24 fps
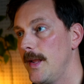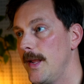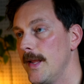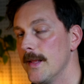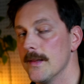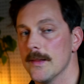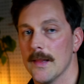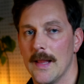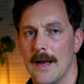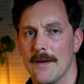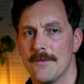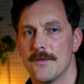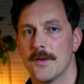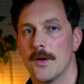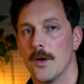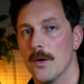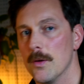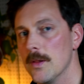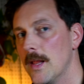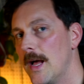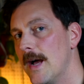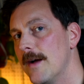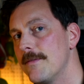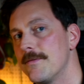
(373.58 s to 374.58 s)
and left to go
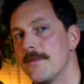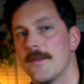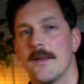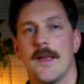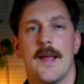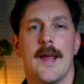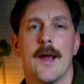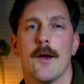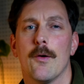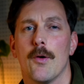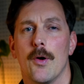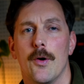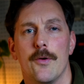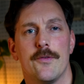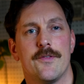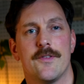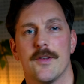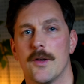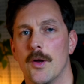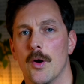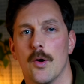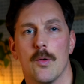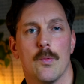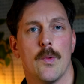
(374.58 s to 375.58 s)
left, arrows
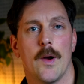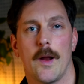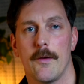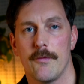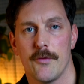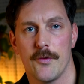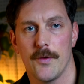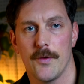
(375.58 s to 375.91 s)
to go in whatever